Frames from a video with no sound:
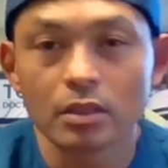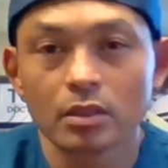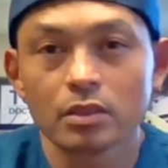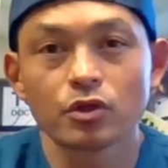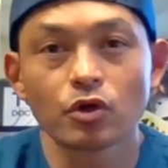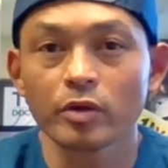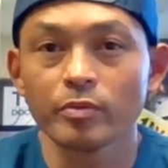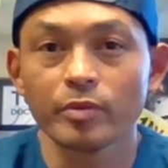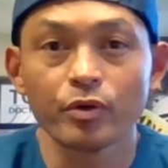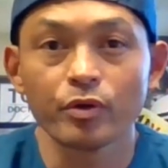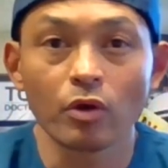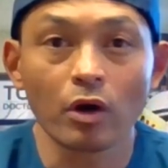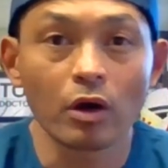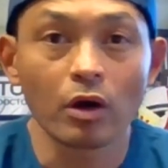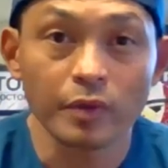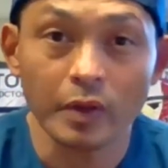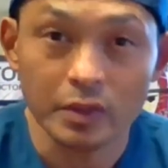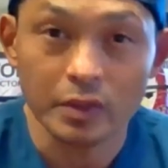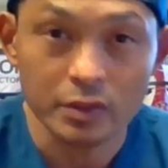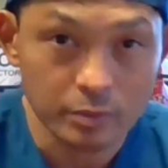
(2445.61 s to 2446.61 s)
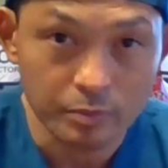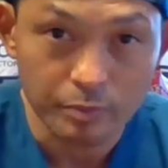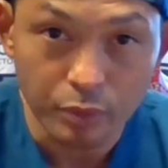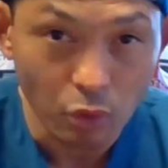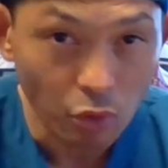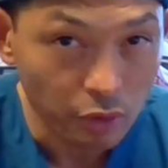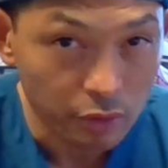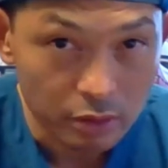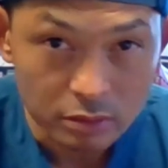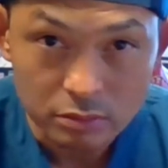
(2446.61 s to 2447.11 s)
Don't get me wrong, that's
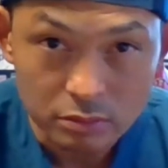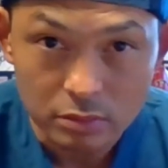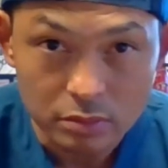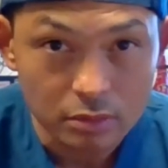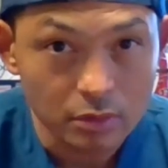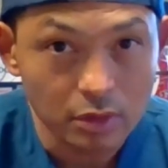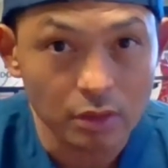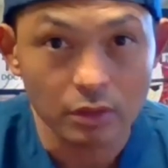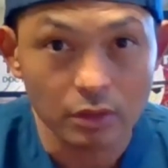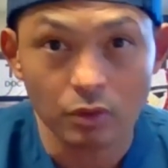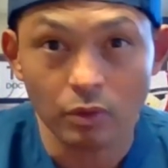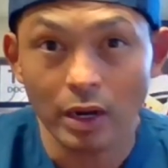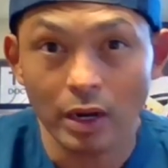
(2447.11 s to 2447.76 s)
important. You know,